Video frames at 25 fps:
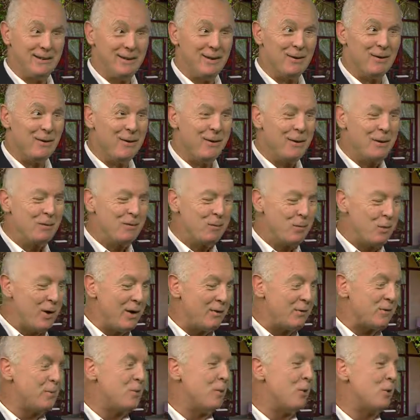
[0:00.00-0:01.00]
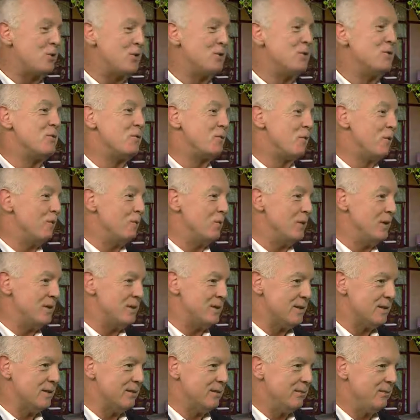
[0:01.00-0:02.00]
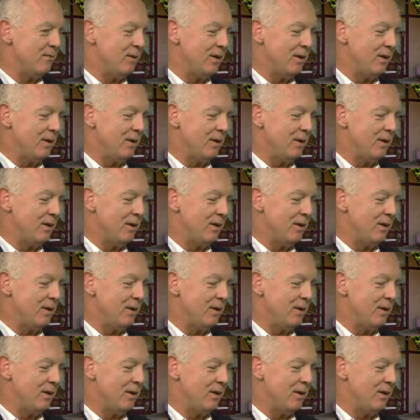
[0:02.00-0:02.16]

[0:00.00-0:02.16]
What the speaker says: You know, we have emotions for a reason.